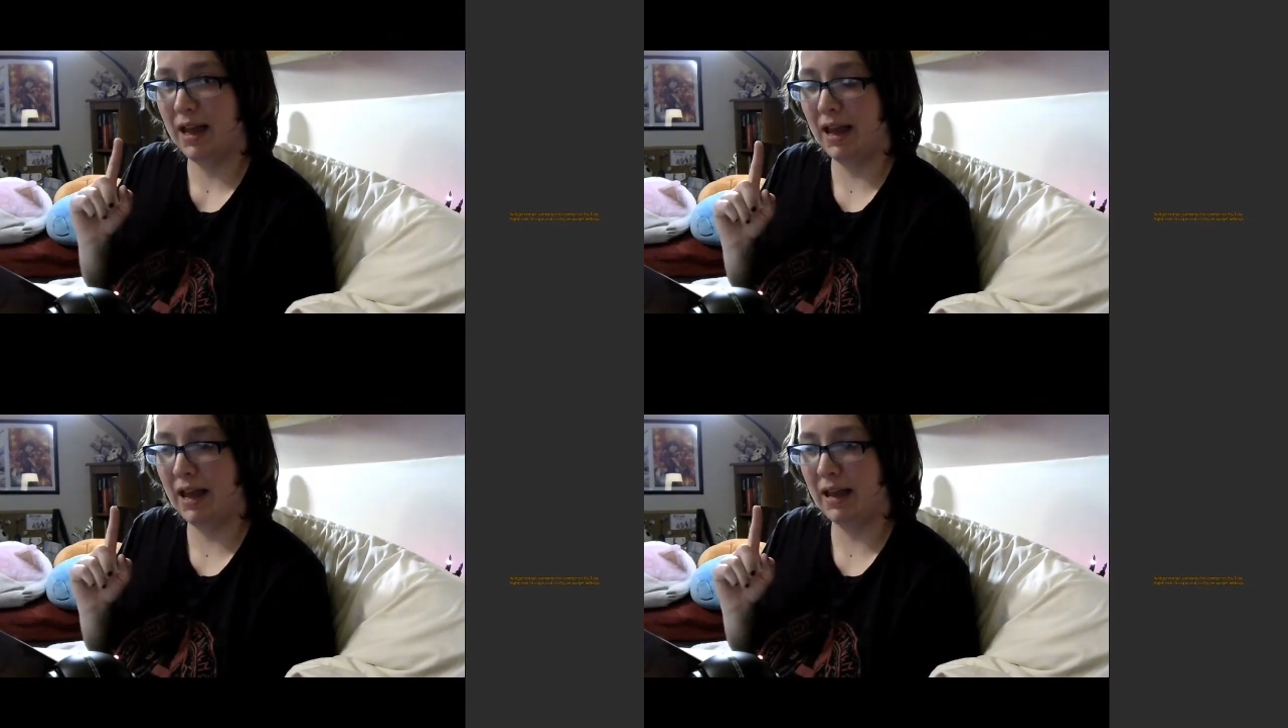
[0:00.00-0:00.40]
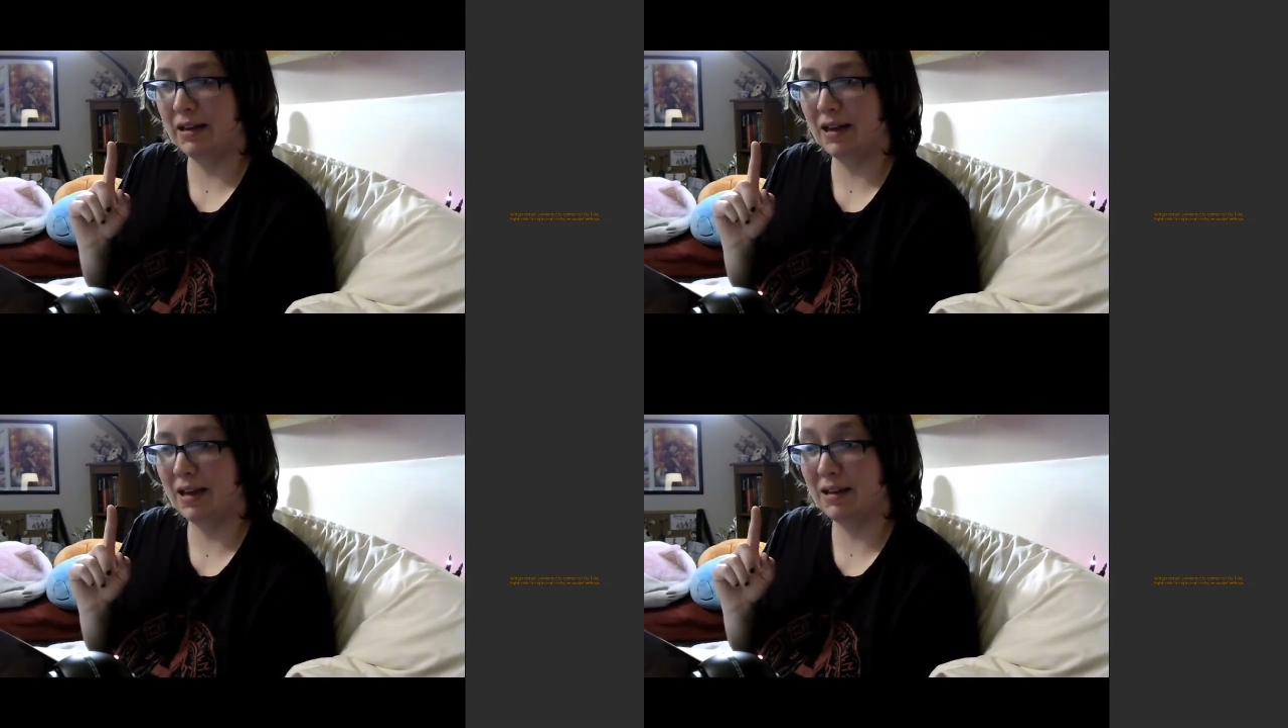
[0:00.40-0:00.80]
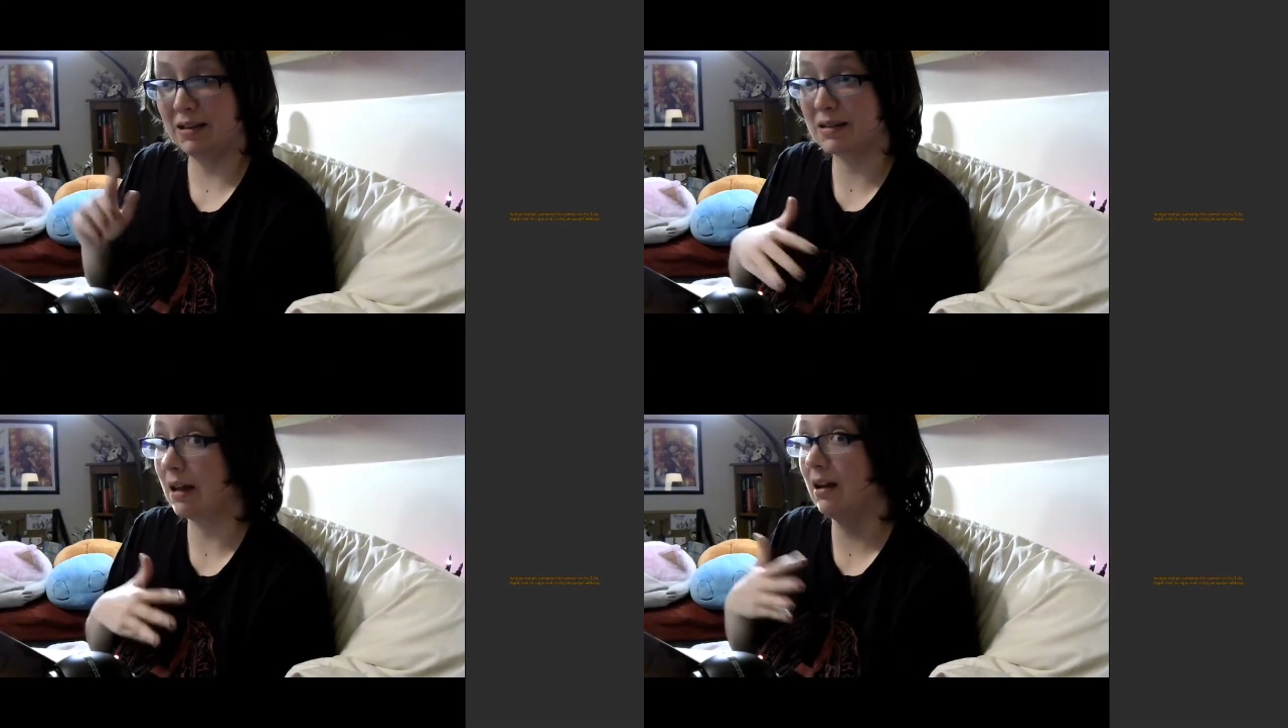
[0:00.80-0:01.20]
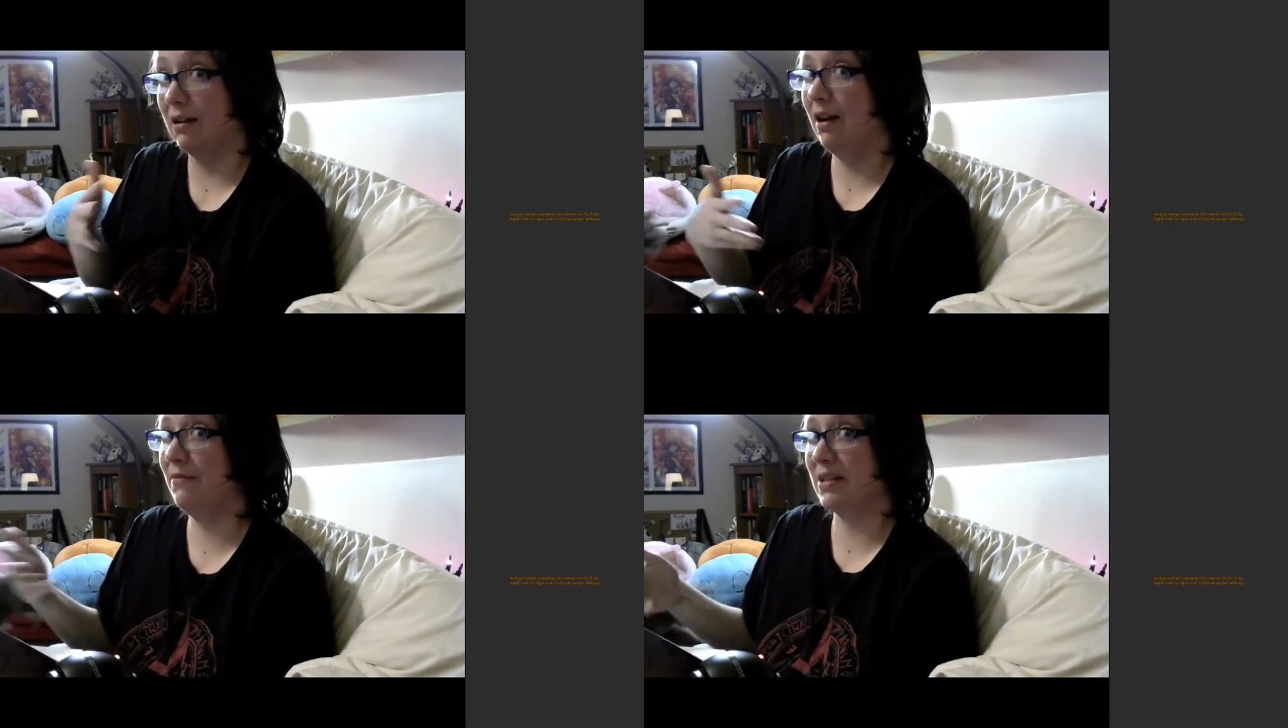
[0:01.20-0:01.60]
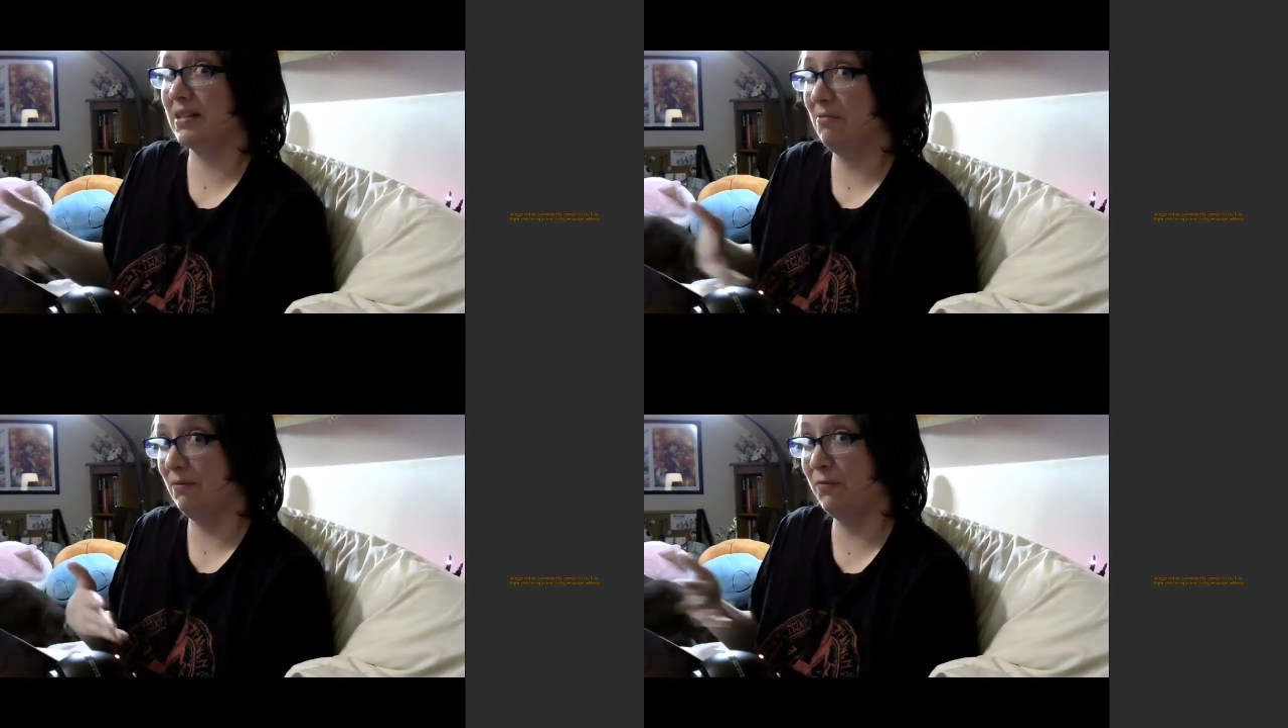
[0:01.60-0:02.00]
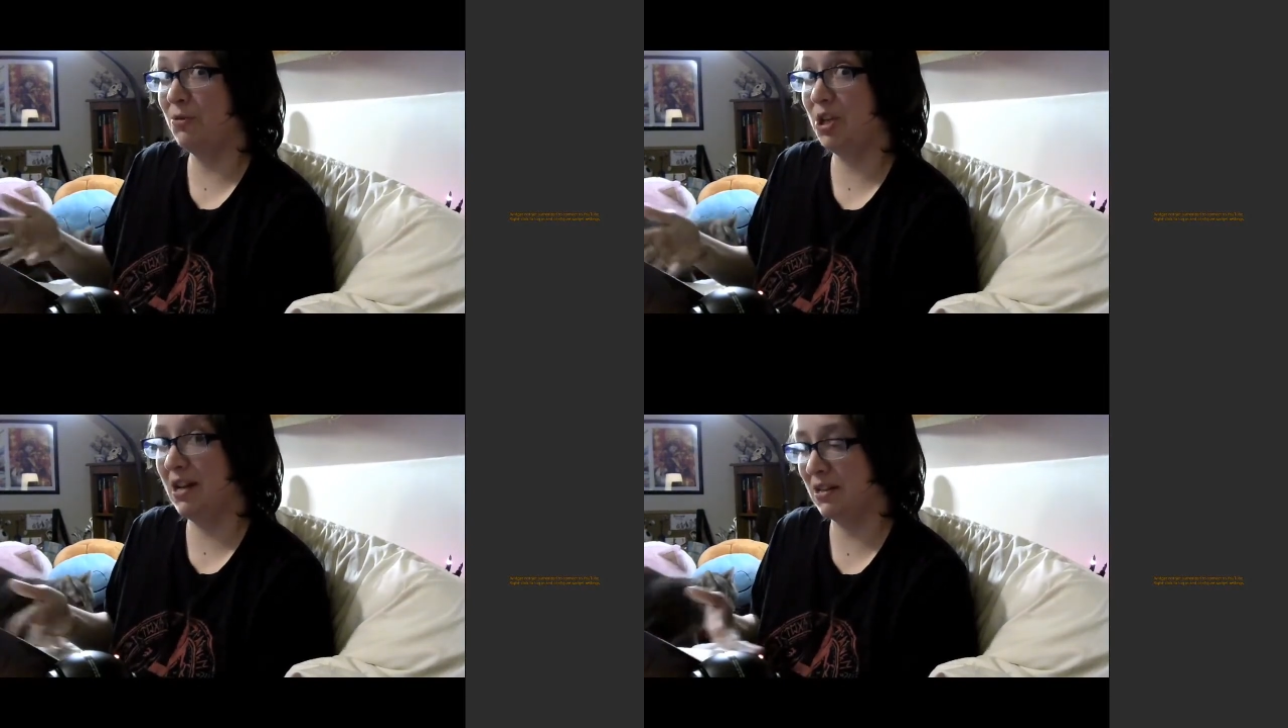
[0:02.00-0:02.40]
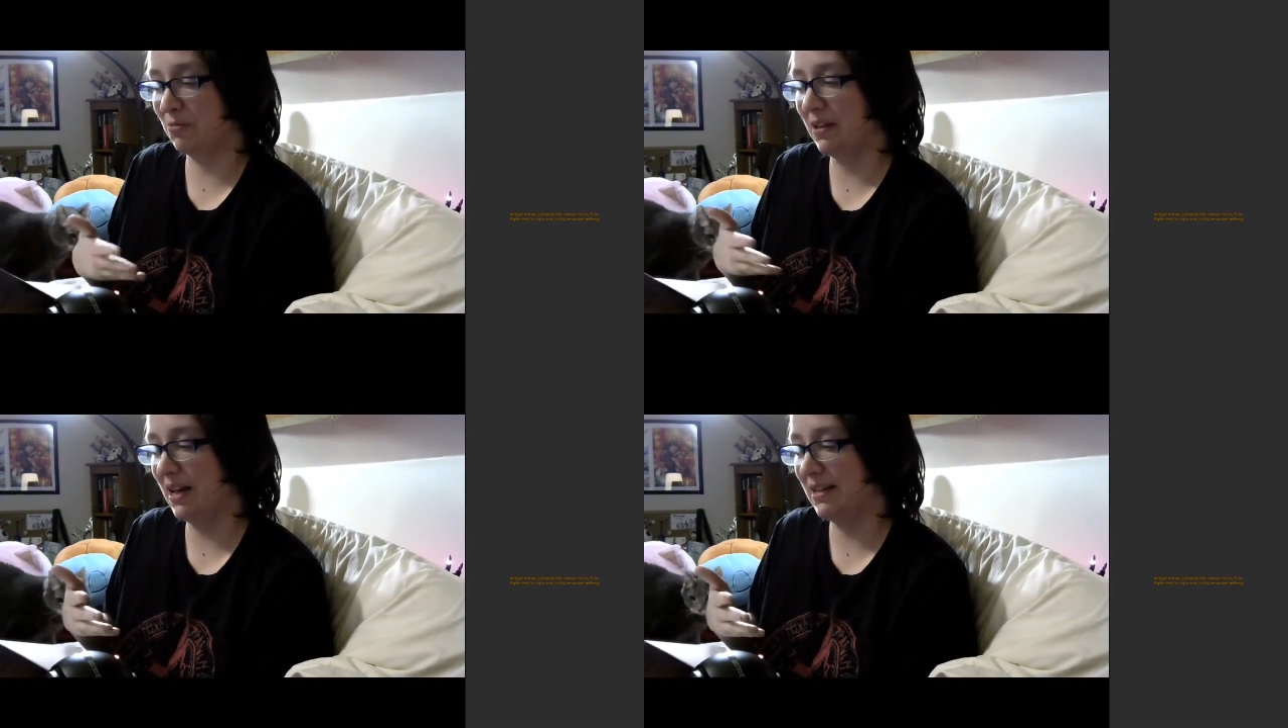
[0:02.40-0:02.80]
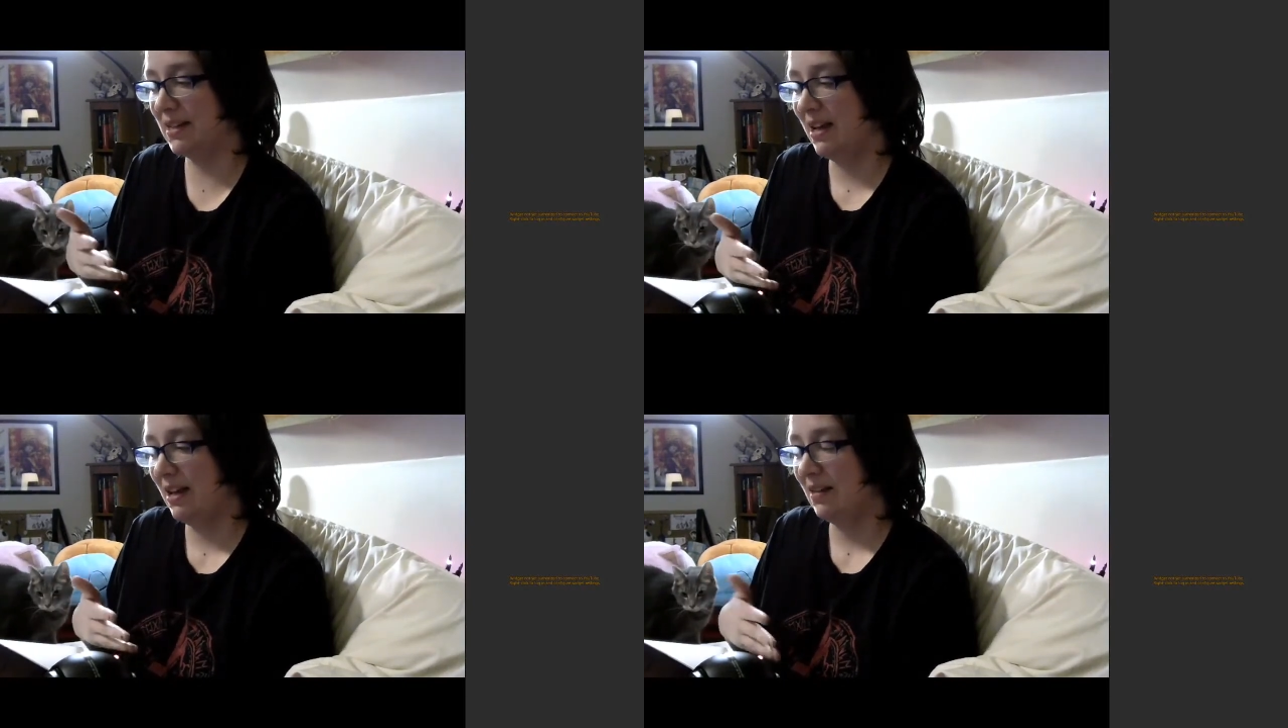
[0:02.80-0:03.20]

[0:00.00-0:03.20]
And it is obviously what Fu Shen has realized.